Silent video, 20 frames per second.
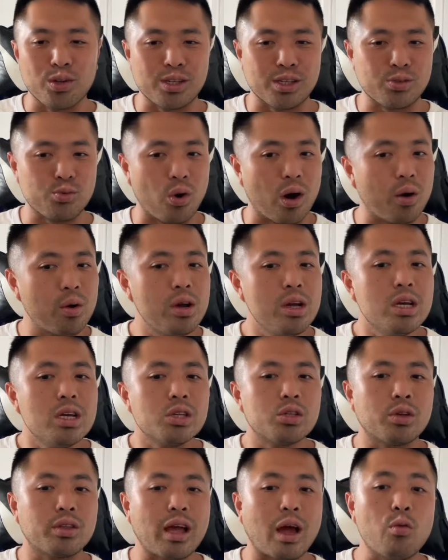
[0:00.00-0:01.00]
as well,
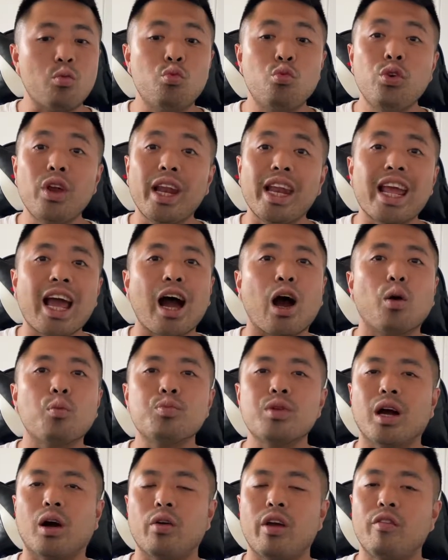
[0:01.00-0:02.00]
so that really
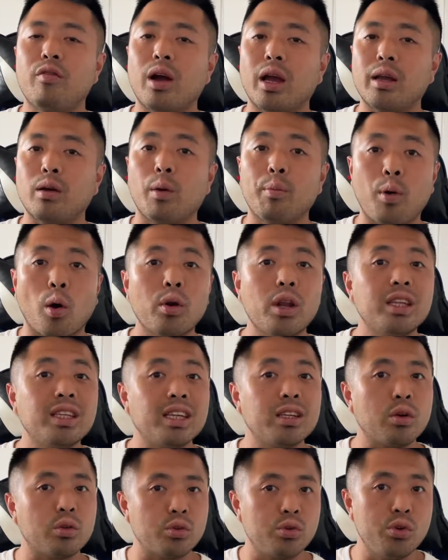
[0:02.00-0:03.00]
helped out. If my opponent did
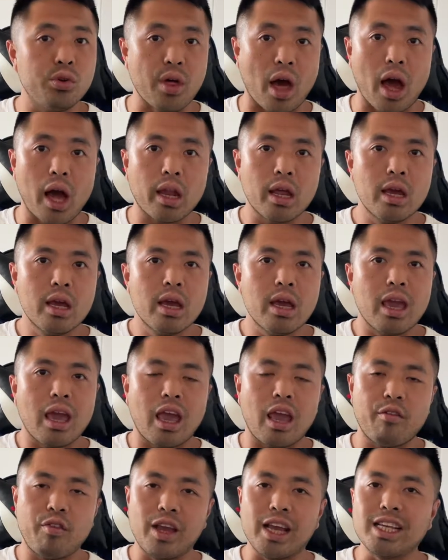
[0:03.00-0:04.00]
not do that,
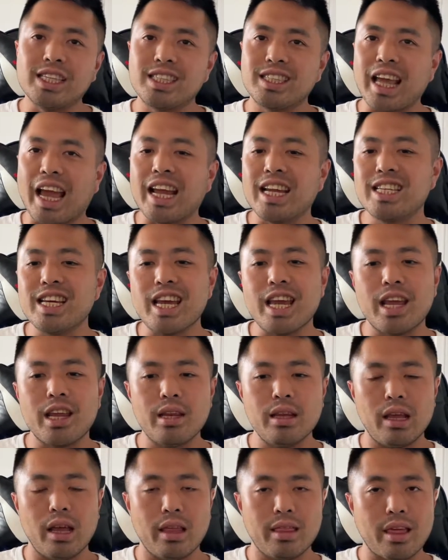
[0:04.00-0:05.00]
if he stayed
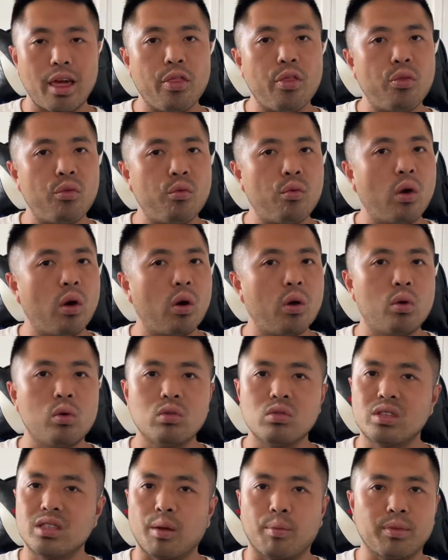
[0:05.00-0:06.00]
in and then throw
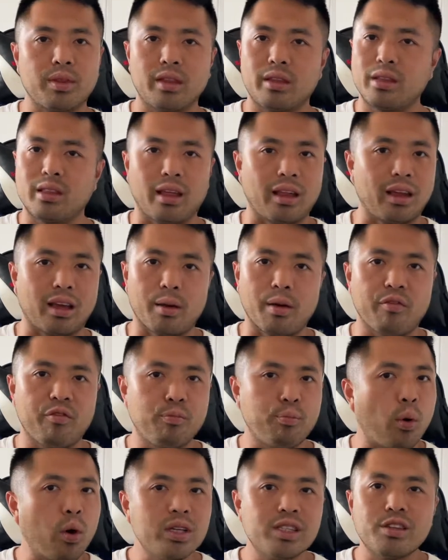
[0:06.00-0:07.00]
something like a
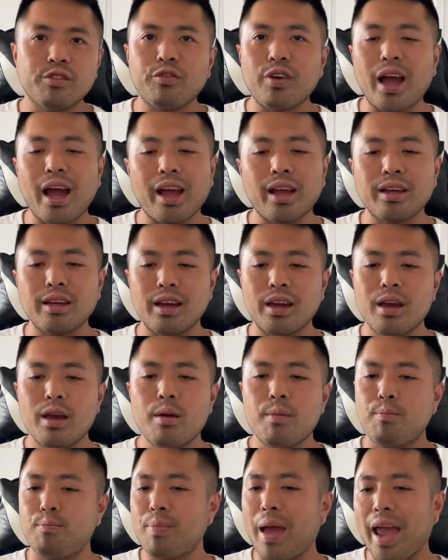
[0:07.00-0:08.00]
Poison Fang,
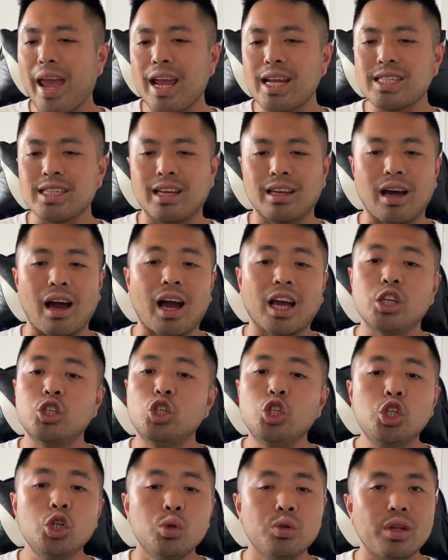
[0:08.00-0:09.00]
bait, and I
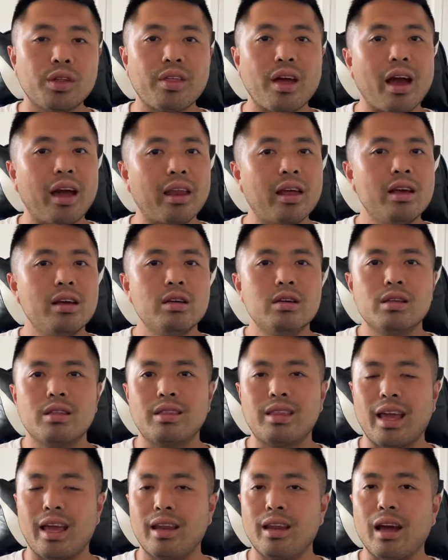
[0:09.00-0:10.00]
shielded that,
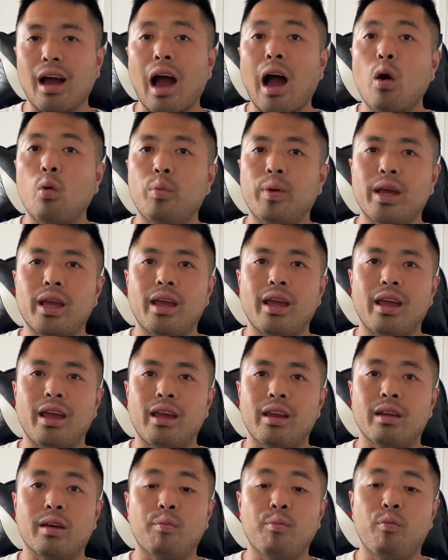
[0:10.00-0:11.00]
then I'll be
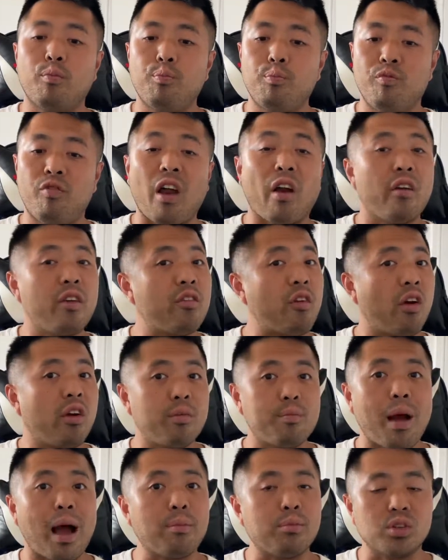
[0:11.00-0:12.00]
in very, very
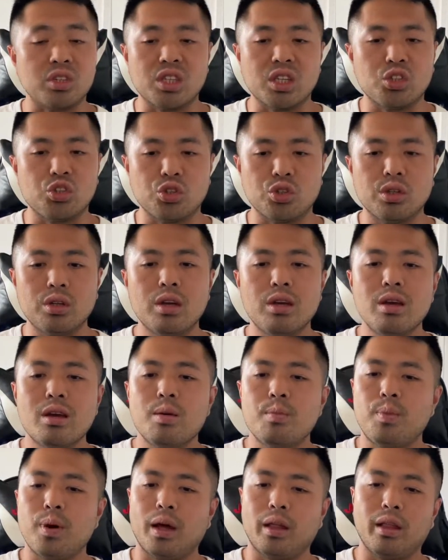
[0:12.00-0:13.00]
bad position.
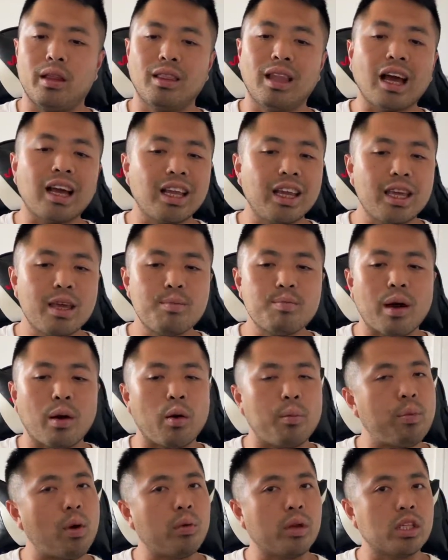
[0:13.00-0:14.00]
But luckily my
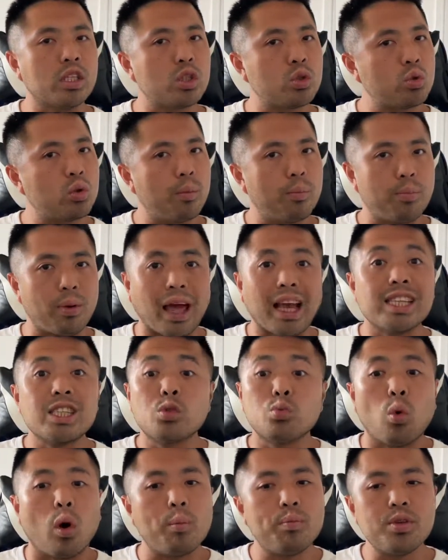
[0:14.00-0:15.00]
opponent's blind
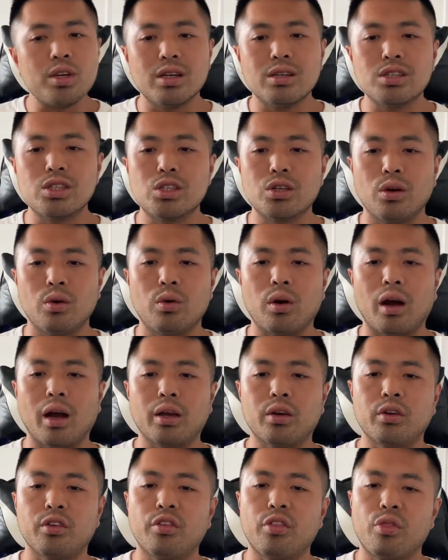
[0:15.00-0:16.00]
swapped, so I
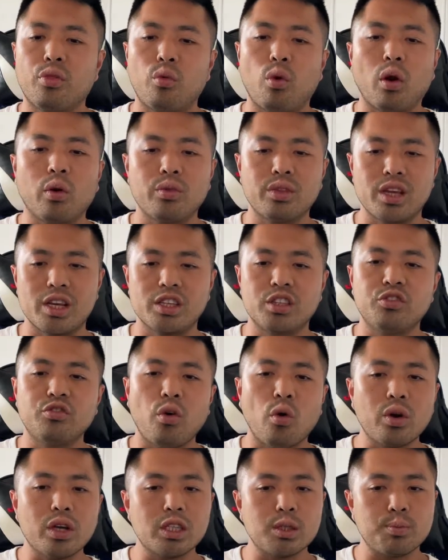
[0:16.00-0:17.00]
could throw this
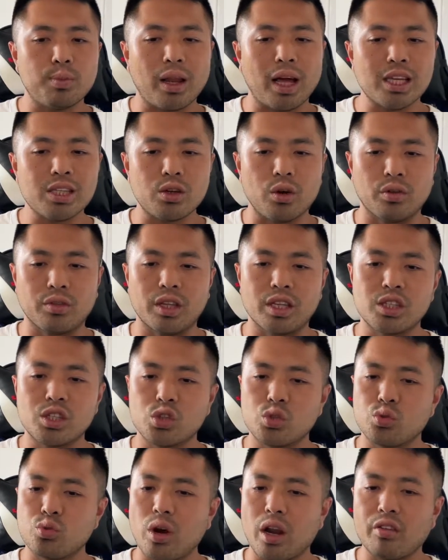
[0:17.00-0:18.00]
Focus Blast on this
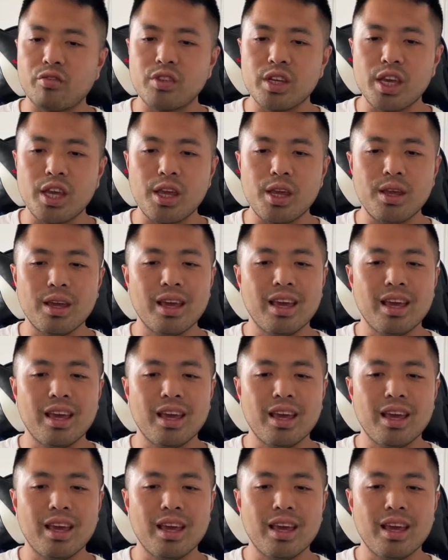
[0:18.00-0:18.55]
Scrafty,